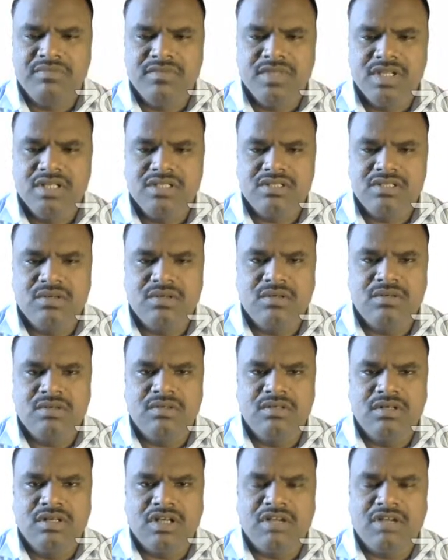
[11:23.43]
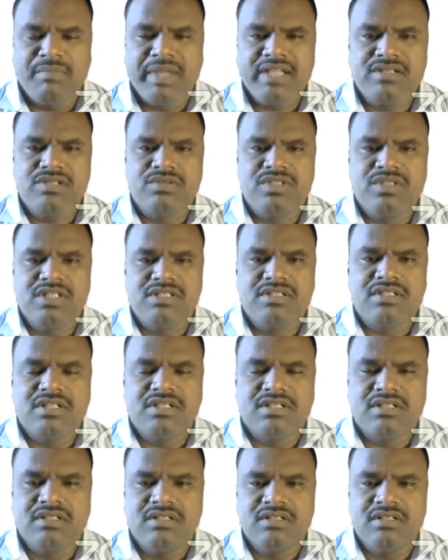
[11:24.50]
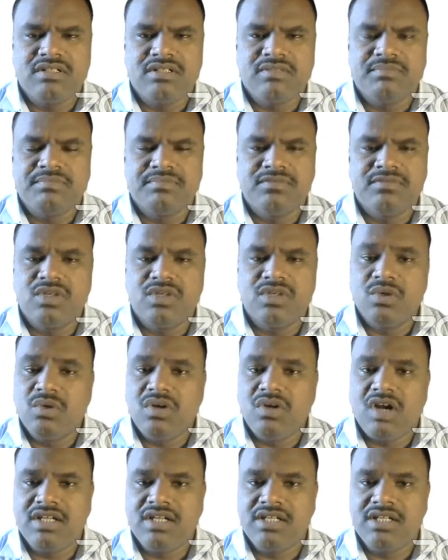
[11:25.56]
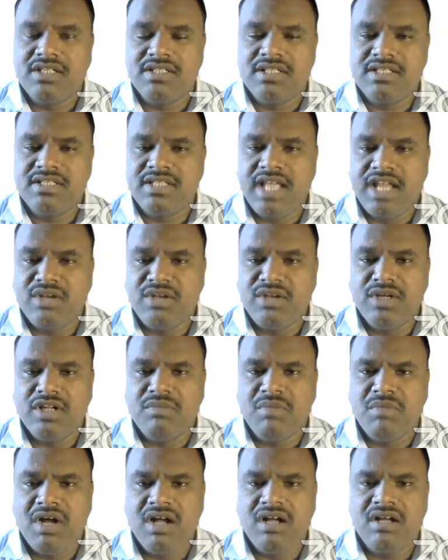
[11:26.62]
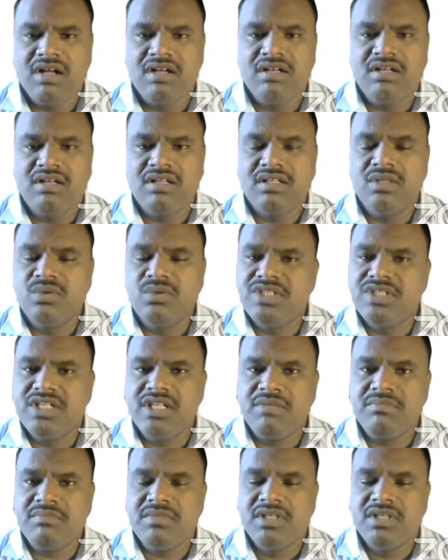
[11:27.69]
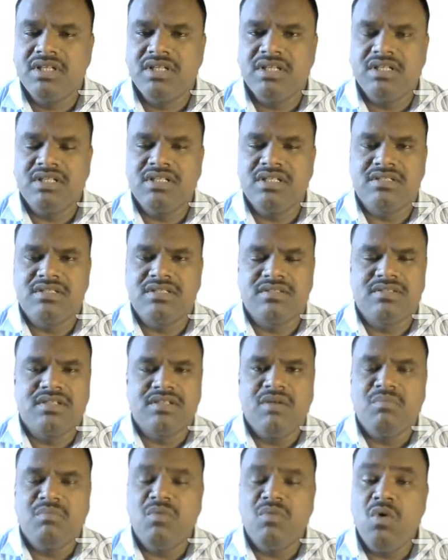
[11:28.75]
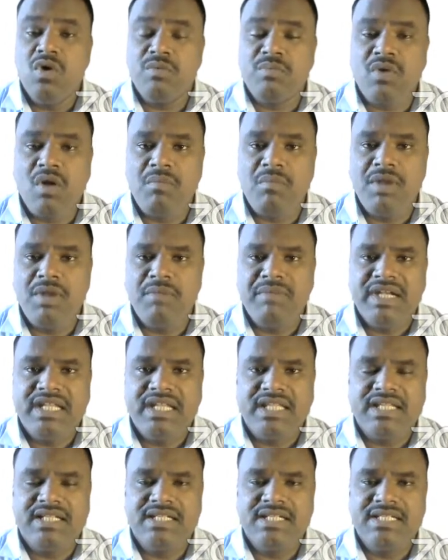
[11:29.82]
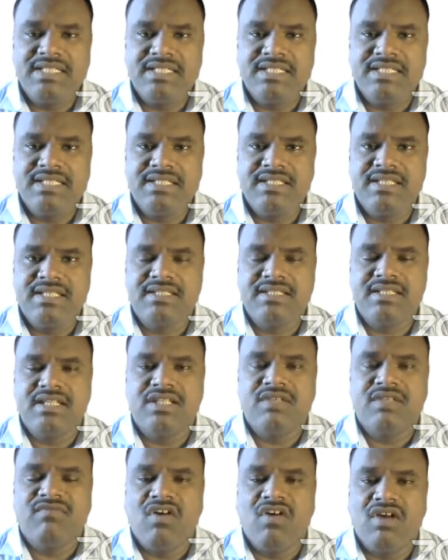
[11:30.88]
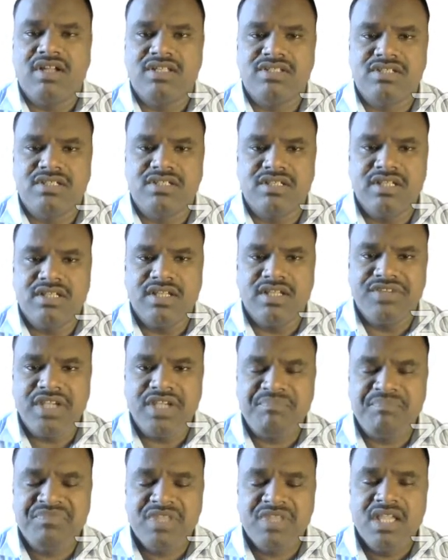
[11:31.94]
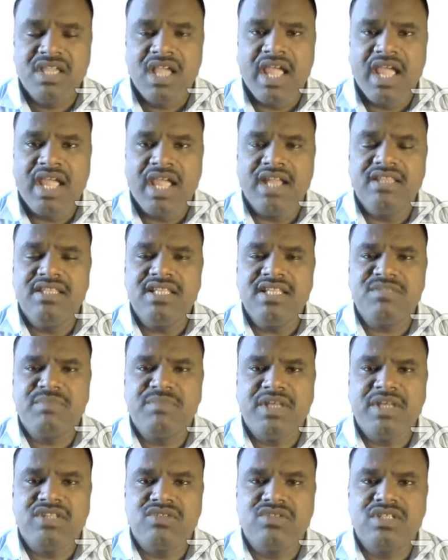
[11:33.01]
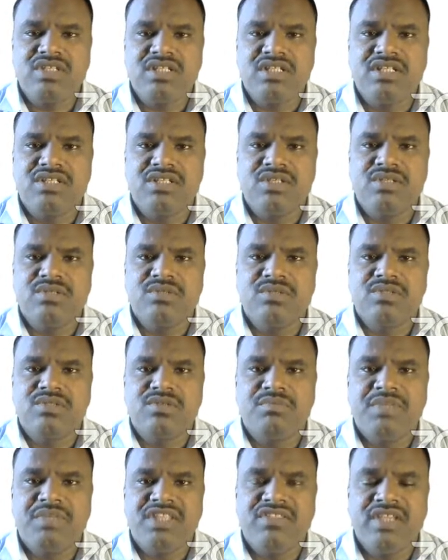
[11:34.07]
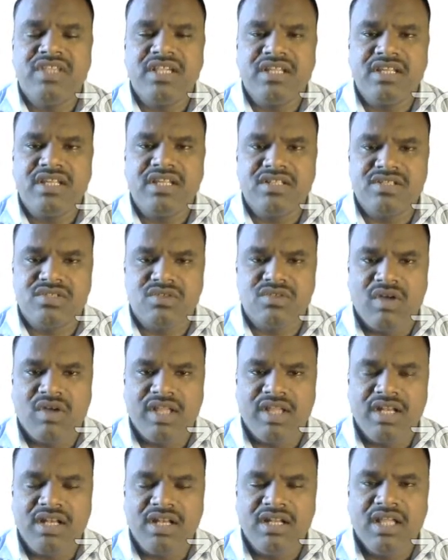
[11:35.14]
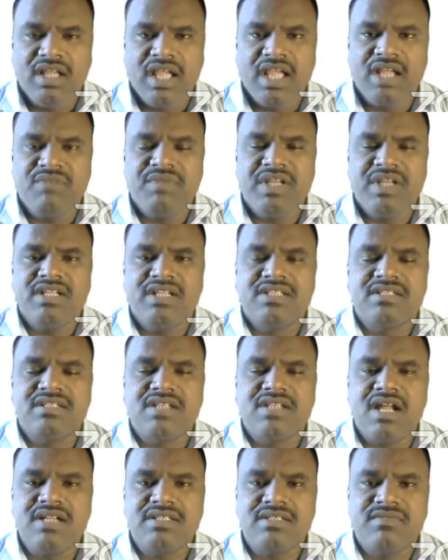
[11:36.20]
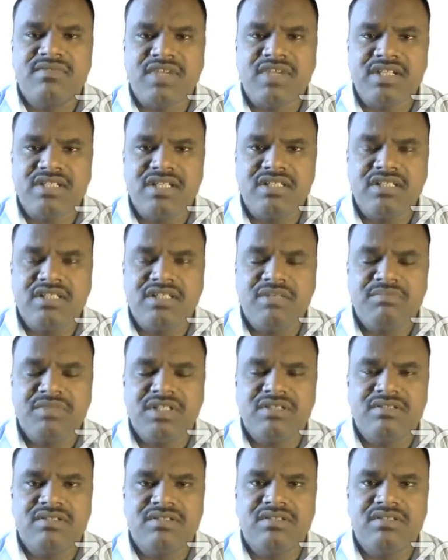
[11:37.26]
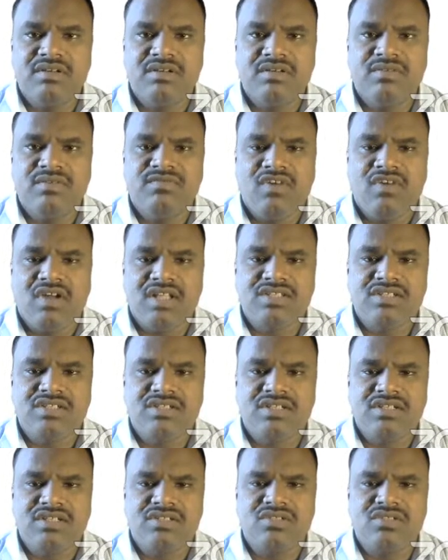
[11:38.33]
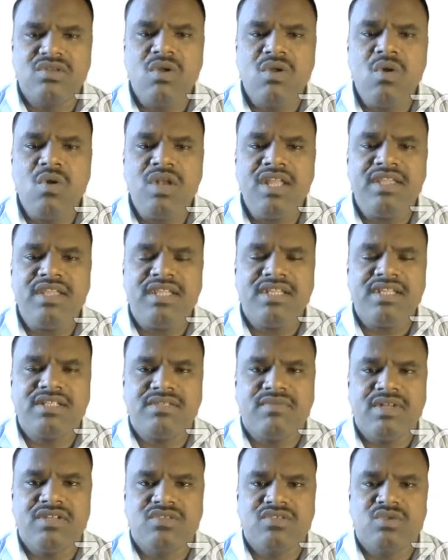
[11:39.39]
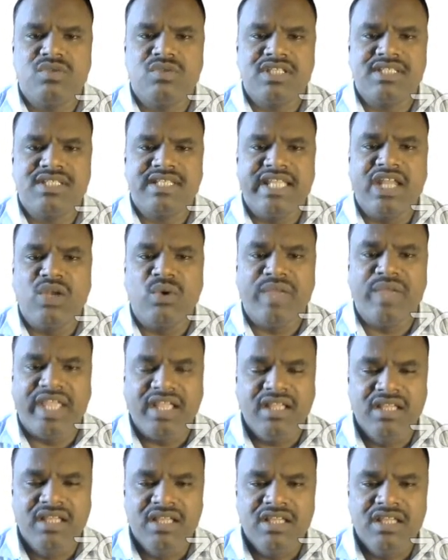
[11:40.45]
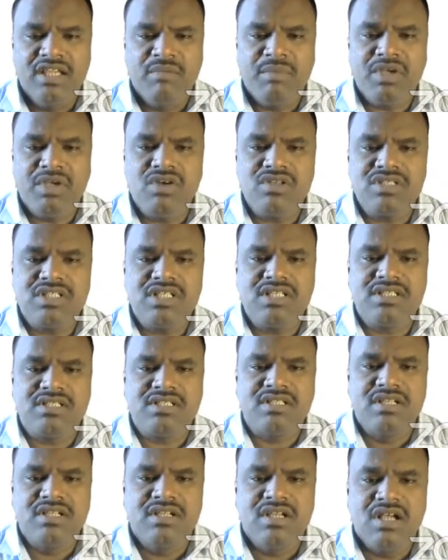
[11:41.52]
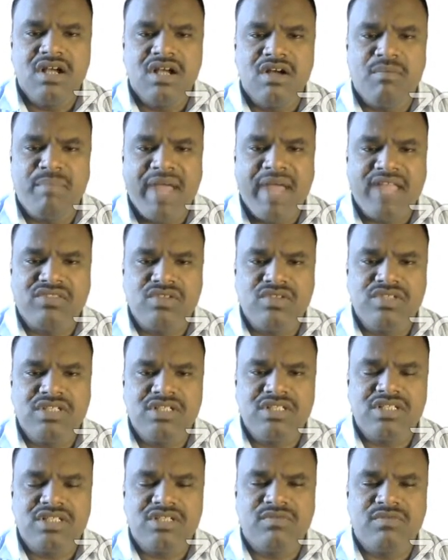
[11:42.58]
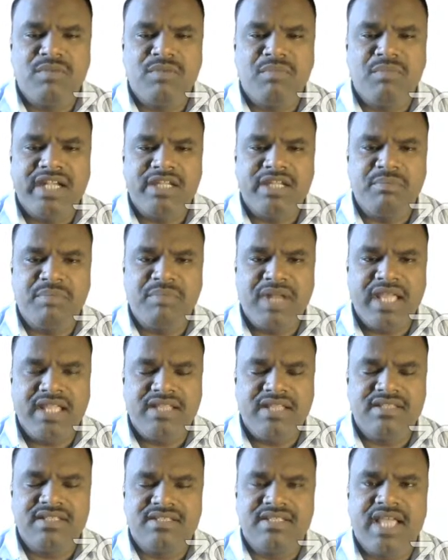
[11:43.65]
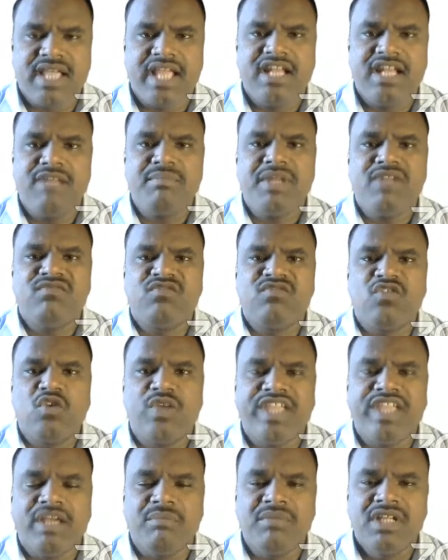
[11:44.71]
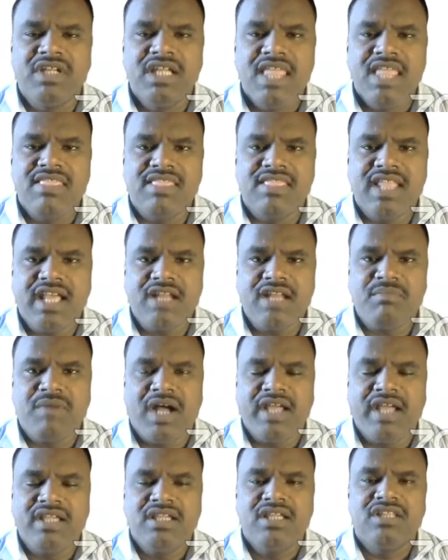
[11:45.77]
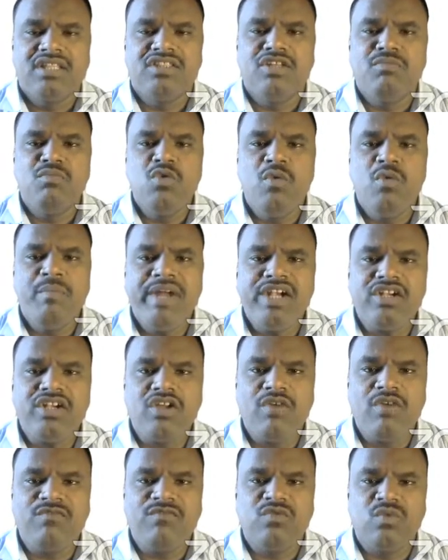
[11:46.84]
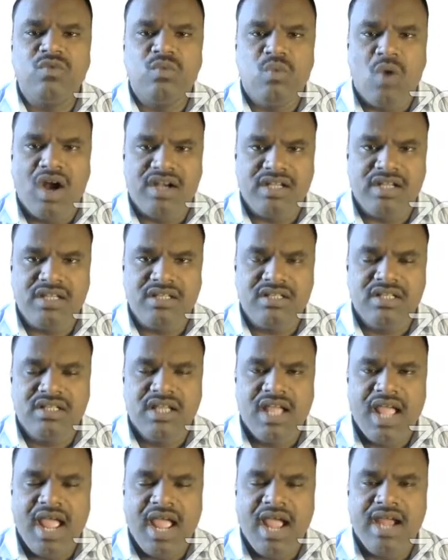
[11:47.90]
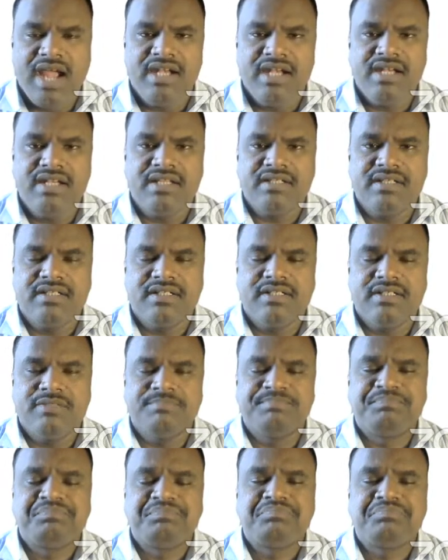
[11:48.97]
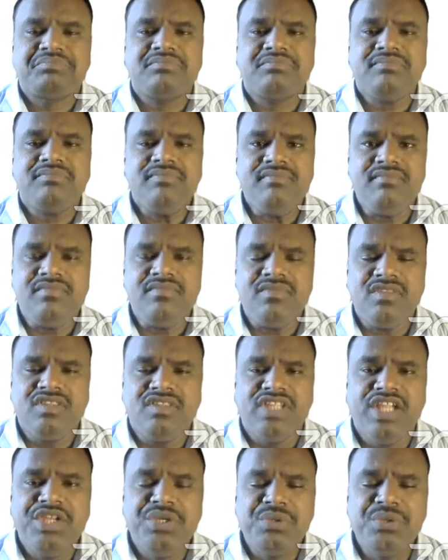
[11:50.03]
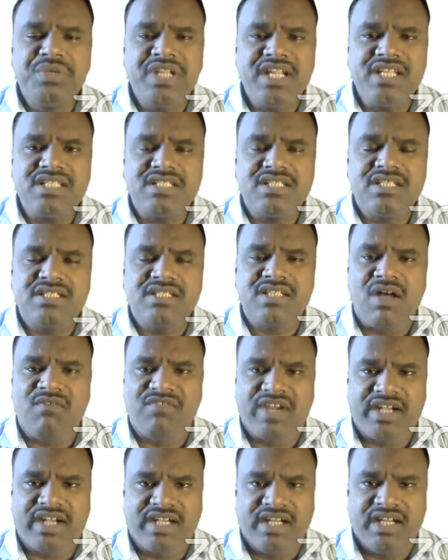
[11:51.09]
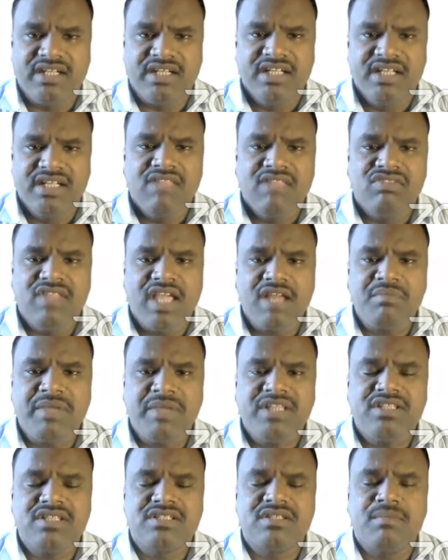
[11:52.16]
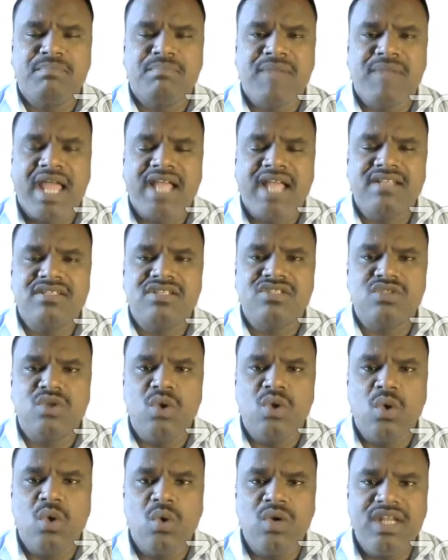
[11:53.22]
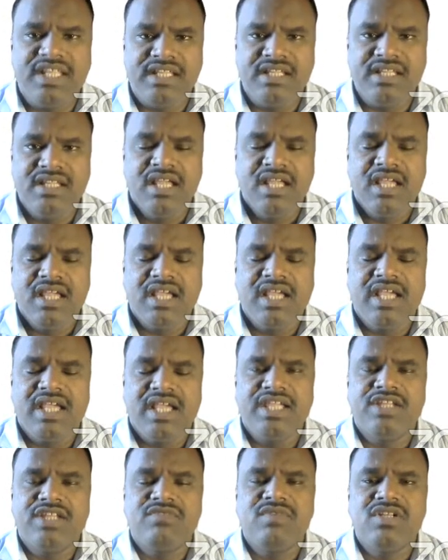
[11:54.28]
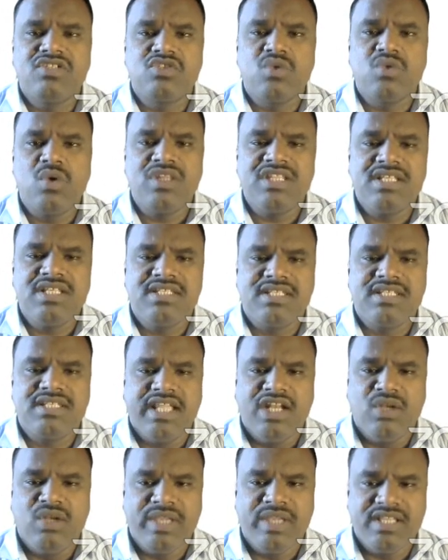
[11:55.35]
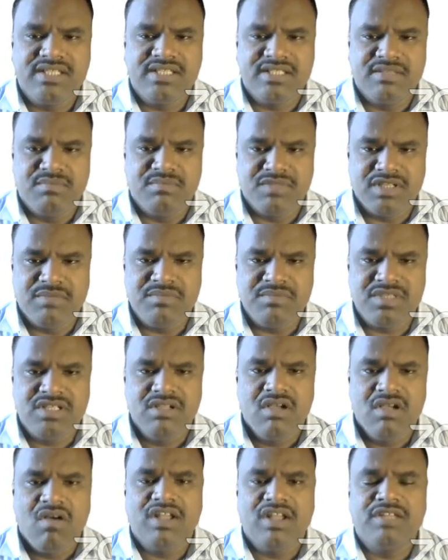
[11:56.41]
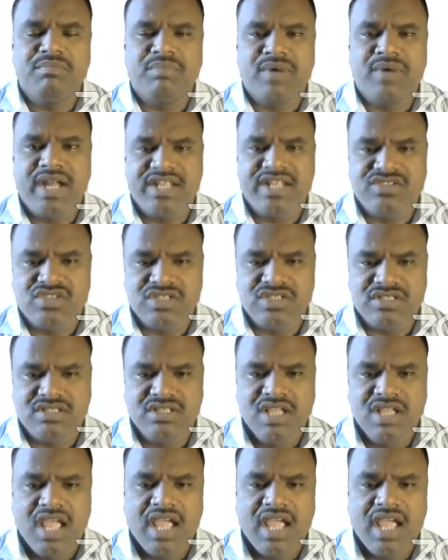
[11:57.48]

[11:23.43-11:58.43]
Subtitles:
So come back to this root rot disease, Ganoderma lucidum. It is more problematic diseases in the forest area, and this pathogen, it used to be there in the soil, and when it starts affecting them, this forest, slowly it will show this yellowing, because this pathogens, it will multiply in the xylem and phloem, thereby the movement of water and the nutrients is affected, thereby this plants slowly it will show these yellowing symptoms on the branches.